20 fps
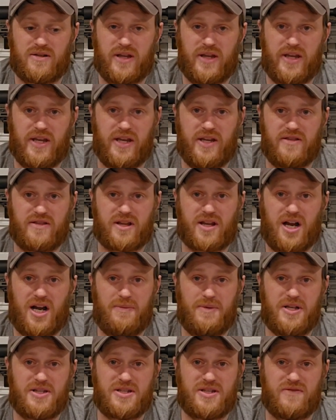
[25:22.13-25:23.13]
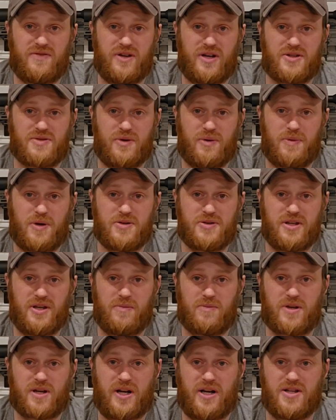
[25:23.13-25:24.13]
In the comments, if you guys want to post
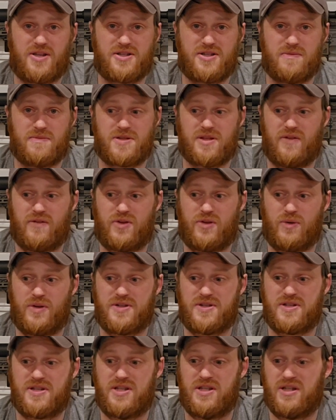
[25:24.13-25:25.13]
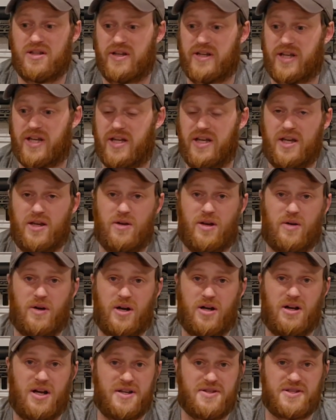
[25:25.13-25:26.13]
up kind of some stuff you want to see, like, hey,
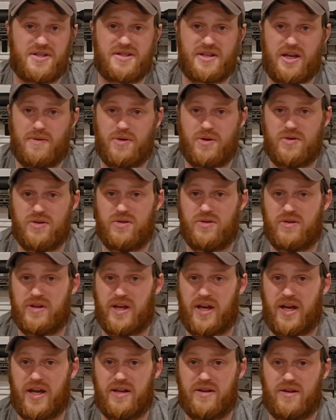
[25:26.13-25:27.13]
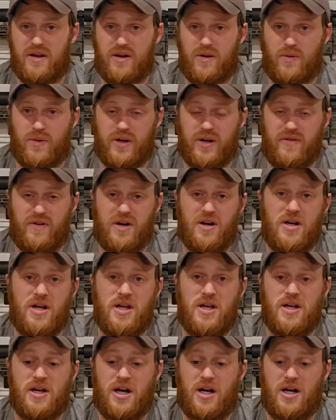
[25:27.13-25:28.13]
how's this ammo do, that, whatever,
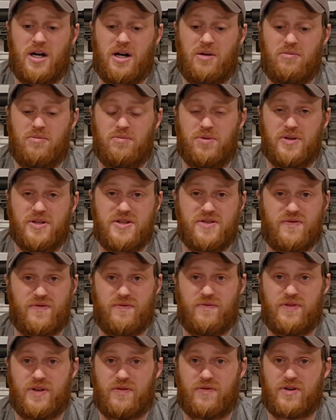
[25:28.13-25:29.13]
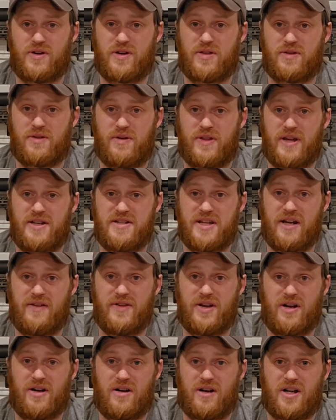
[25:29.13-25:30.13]
please feel free to throw that down
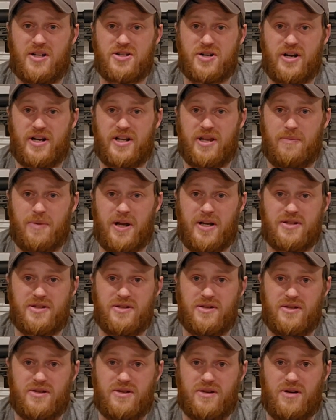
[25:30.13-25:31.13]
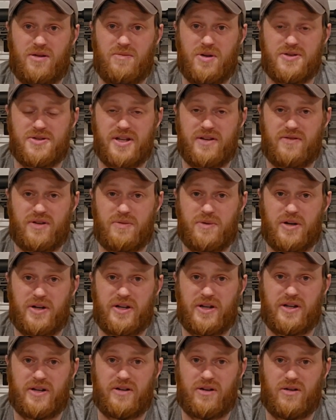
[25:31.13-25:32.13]
there. I try to get back to almost
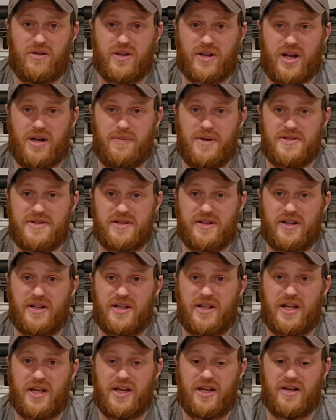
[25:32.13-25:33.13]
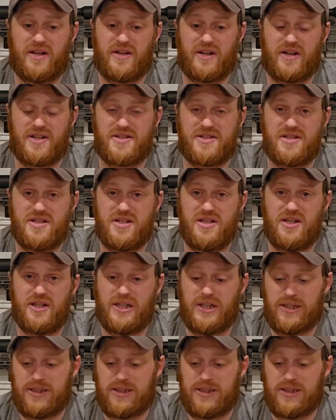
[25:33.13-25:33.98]
everybody and all the comments that I can and that I see.